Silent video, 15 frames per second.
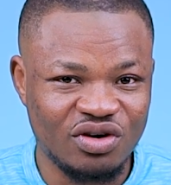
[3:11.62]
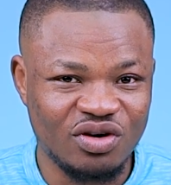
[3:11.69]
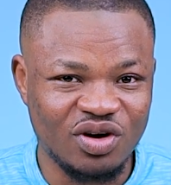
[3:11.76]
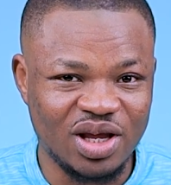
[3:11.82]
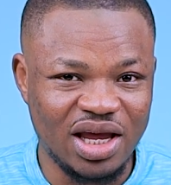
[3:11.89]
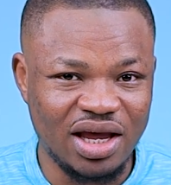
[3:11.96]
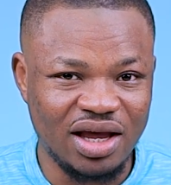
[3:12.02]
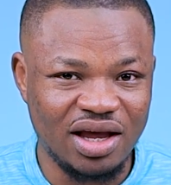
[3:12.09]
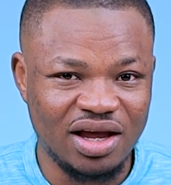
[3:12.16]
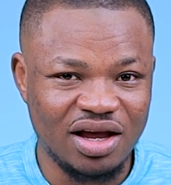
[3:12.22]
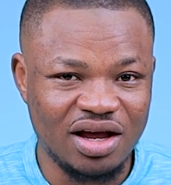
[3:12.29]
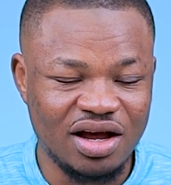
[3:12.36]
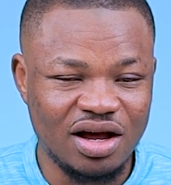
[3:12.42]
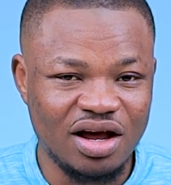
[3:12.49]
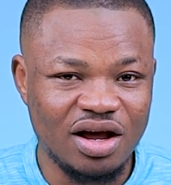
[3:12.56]
Okay?
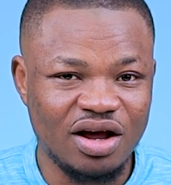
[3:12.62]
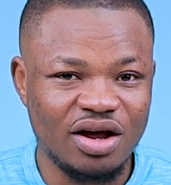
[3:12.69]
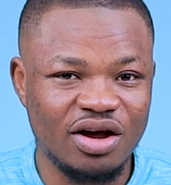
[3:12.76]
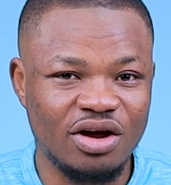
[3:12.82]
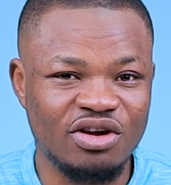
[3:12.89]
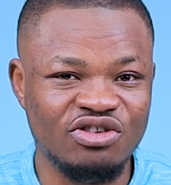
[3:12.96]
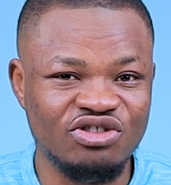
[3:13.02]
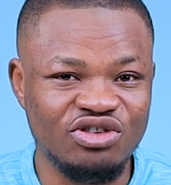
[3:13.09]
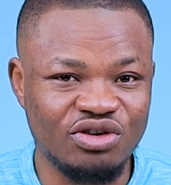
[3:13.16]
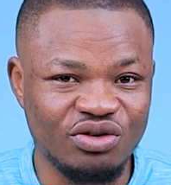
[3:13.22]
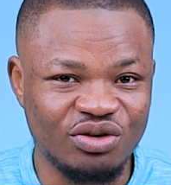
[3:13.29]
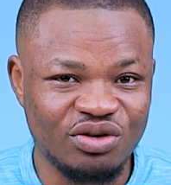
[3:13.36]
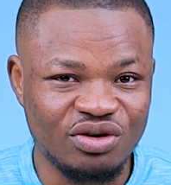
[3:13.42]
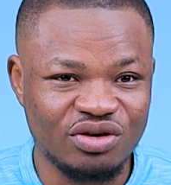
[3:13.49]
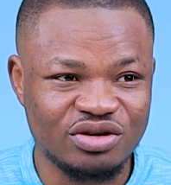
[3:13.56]
Nyu.
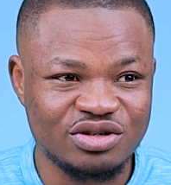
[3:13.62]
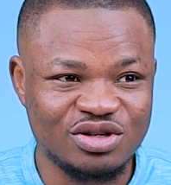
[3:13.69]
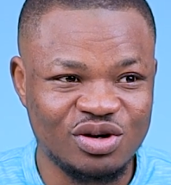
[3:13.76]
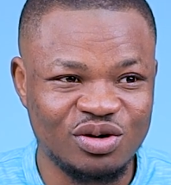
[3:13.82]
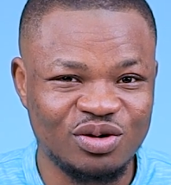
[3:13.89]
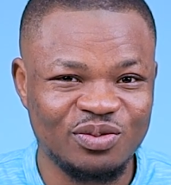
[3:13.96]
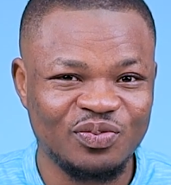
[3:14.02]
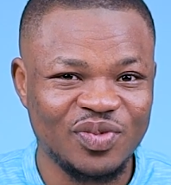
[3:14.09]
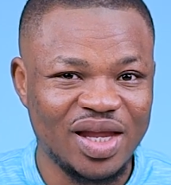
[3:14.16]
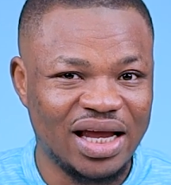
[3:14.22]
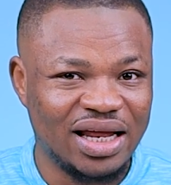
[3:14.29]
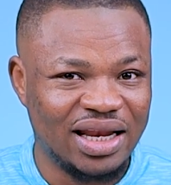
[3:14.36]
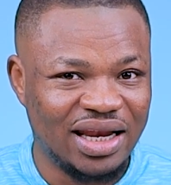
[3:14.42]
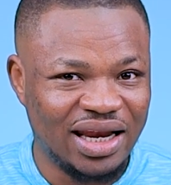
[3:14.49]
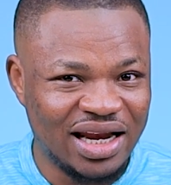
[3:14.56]
So
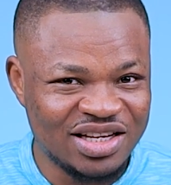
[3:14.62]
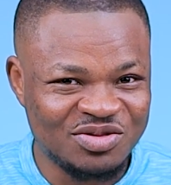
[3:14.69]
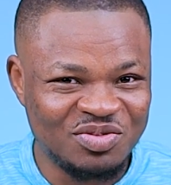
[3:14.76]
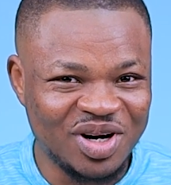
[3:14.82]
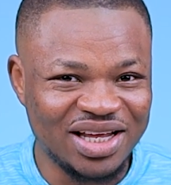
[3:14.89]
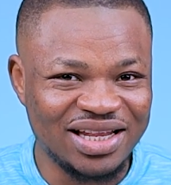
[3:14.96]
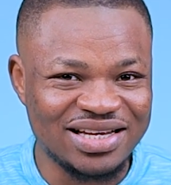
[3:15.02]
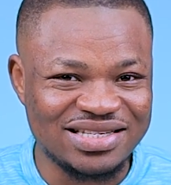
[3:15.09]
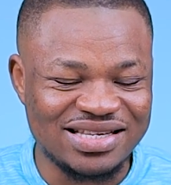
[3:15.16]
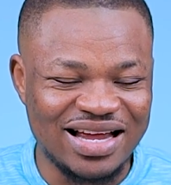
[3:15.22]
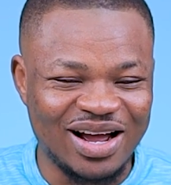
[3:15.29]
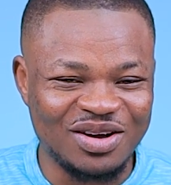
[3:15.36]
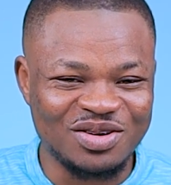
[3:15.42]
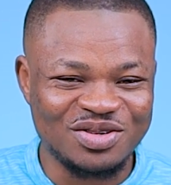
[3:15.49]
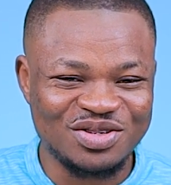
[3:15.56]
let's break this
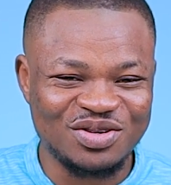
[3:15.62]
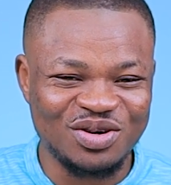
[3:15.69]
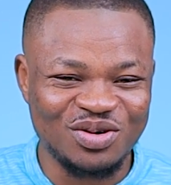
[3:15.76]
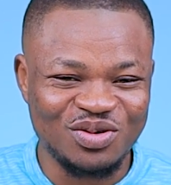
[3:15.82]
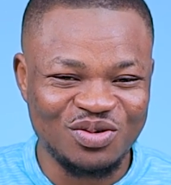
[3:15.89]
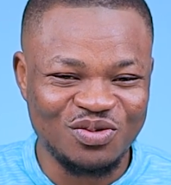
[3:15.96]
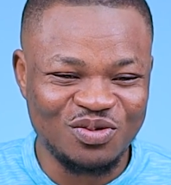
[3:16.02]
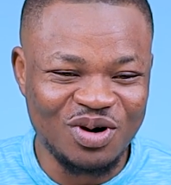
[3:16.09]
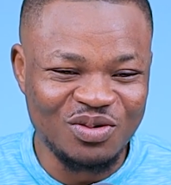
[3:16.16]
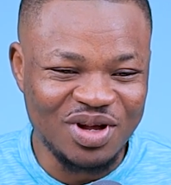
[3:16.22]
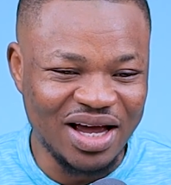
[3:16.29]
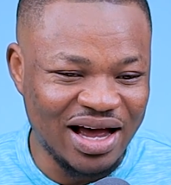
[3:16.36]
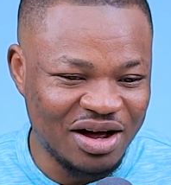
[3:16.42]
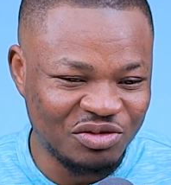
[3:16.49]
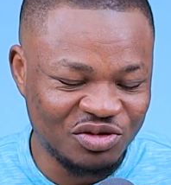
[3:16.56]
down. So what we
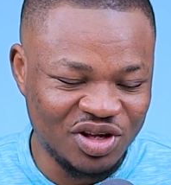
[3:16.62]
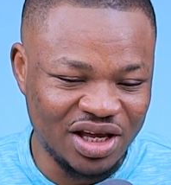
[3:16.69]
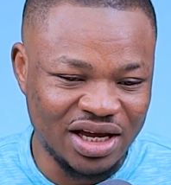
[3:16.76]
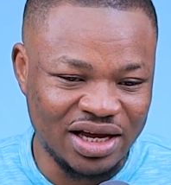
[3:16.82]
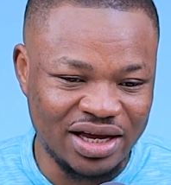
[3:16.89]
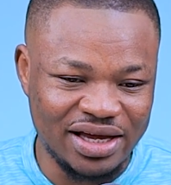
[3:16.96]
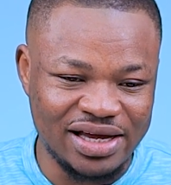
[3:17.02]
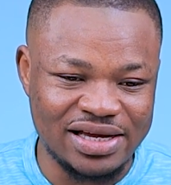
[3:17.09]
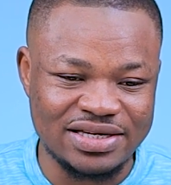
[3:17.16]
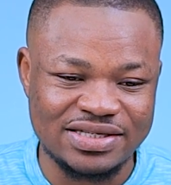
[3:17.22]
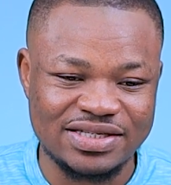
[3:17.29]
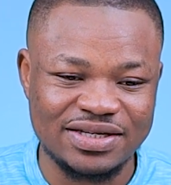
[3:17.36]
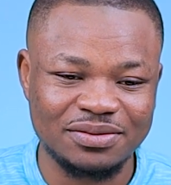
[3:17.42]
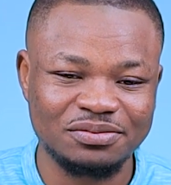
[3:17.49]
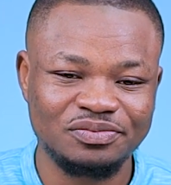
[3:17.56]
have here
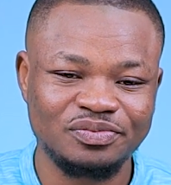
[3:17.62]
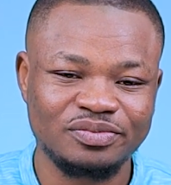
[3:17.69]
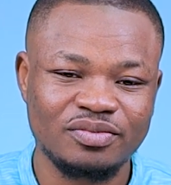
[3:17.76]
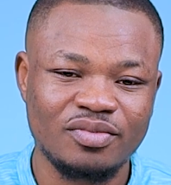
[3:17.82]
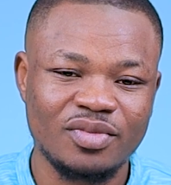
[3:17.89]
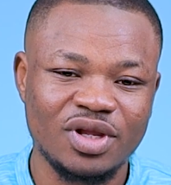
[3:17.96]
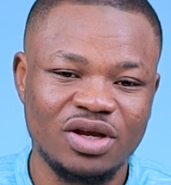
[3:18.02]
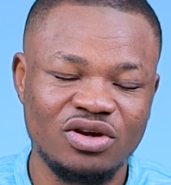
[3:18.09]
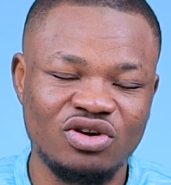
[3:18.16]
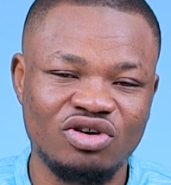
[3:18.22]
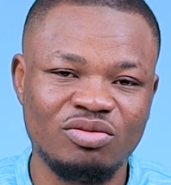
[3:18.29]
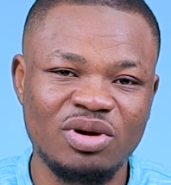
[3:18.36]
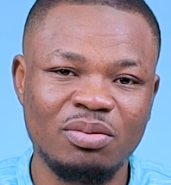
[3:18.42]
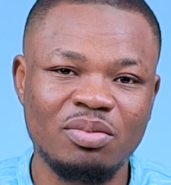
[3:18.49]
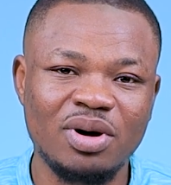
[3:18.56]
is, you
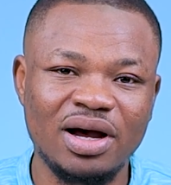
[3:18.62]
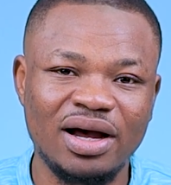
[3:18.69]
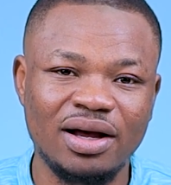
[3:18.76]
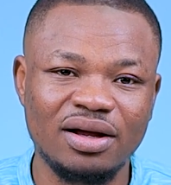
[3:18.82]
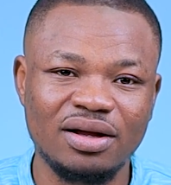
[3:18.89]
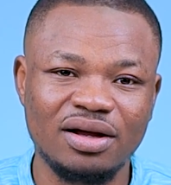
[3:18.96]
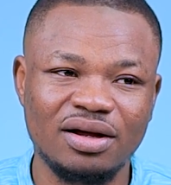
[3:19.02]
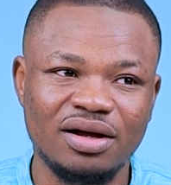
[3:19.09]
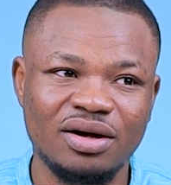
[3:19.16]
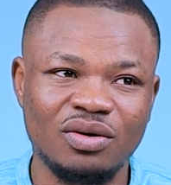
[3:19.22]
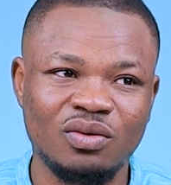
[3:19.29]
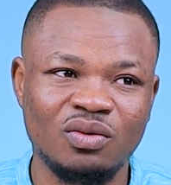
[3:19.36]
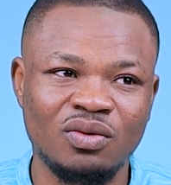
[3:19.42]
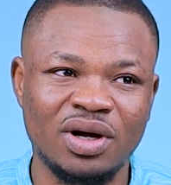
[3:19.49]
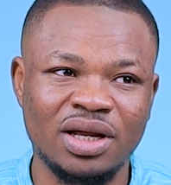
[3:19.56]
remember
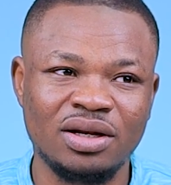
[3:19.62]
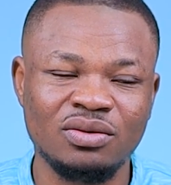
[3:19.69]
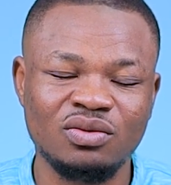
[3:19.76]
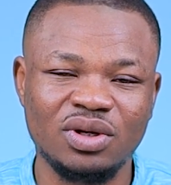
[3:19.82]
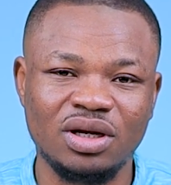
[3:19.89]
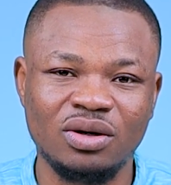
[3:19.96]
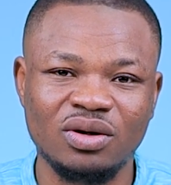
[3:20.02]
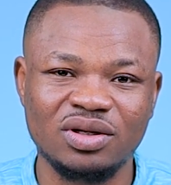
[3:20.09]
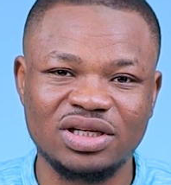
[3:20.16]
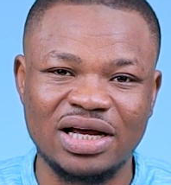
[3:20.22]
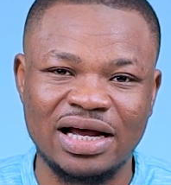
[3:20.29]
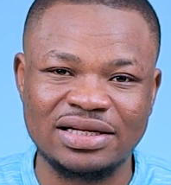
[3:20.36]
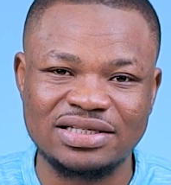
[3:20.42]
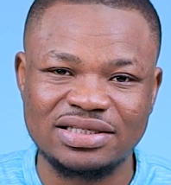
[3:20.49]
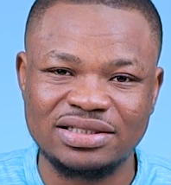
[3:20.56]
when we looked
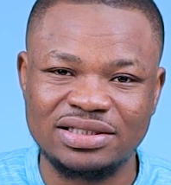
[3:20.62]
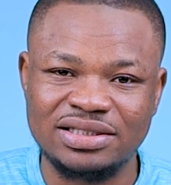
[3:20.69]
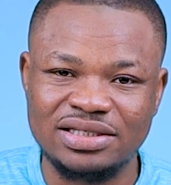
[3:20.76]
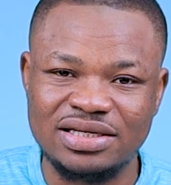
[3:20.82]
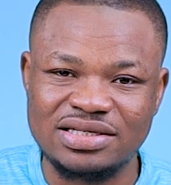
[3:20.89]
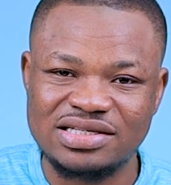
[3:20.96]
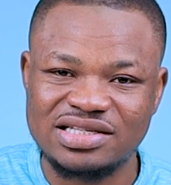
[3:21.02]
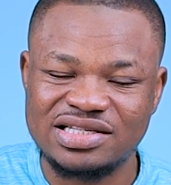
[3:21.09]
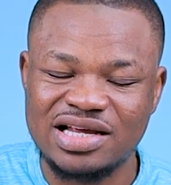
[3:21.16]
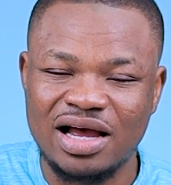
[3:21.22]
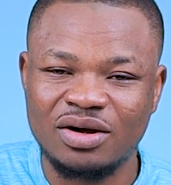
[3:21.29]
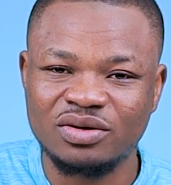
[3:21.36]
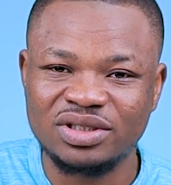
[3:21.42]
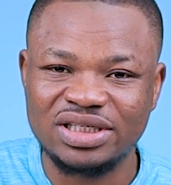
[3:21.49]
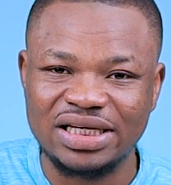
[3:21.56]
at the
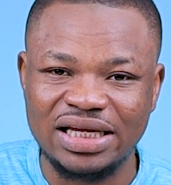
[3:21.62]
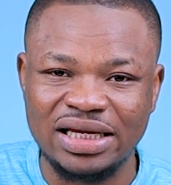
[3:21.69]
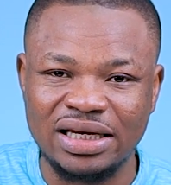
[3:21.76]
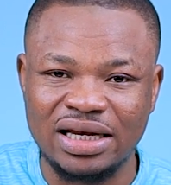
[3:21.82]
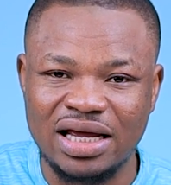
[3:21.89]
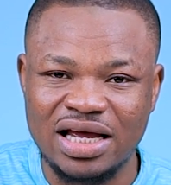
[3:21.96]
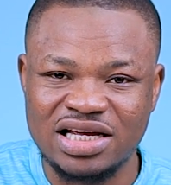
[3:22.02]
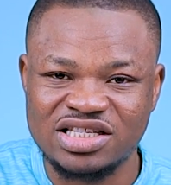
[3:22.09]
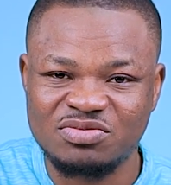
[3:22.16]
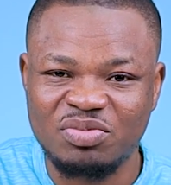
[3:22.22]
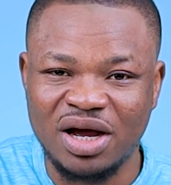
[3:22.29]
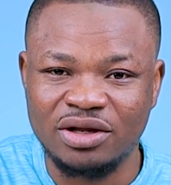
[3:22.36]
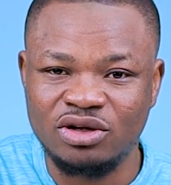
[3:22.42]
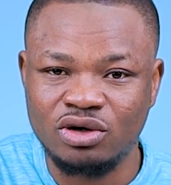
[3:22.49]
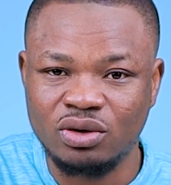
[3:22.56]
sound in
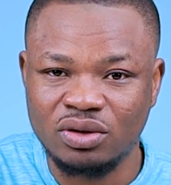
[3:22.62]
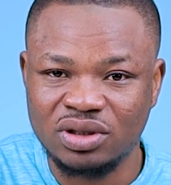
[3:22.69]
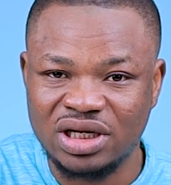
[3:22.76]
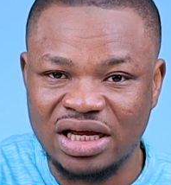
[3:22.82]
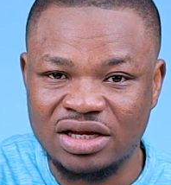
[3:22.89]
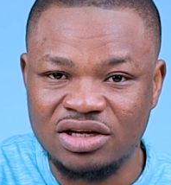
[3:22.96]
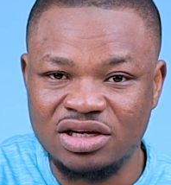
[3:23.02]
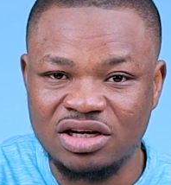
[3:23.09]
Espanol, the